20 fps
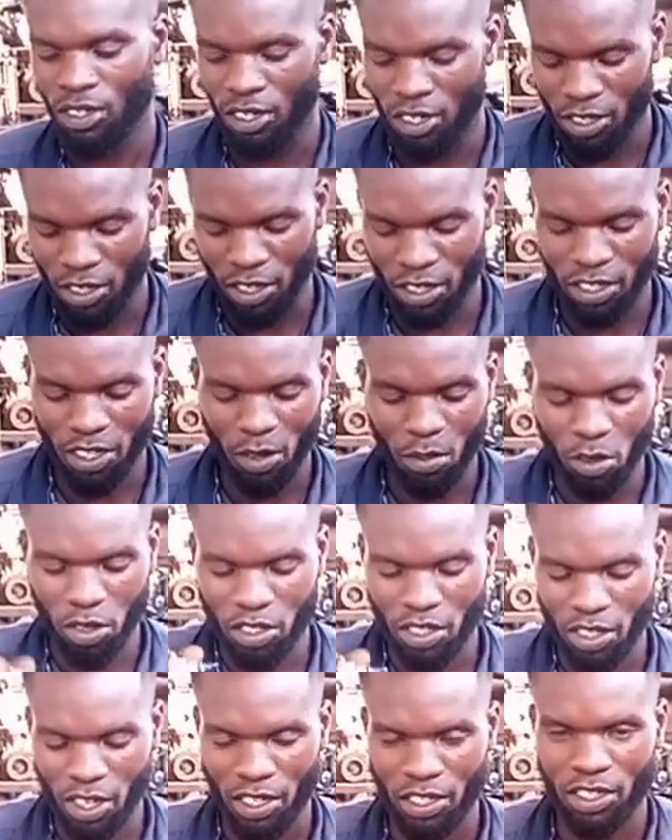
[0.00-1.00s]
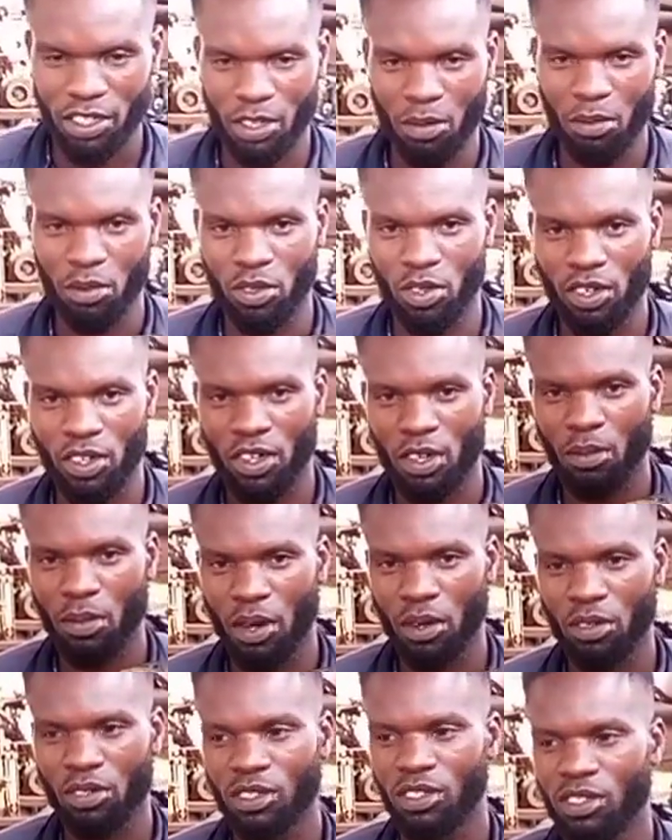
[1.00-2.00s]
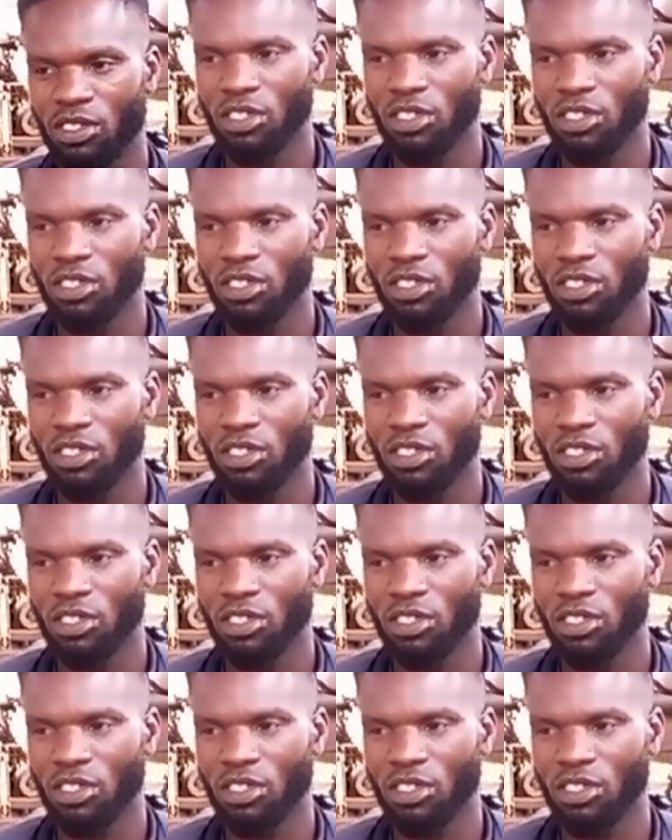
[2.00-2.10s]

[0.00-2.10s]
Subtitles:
This is the thermostat I'm talking about.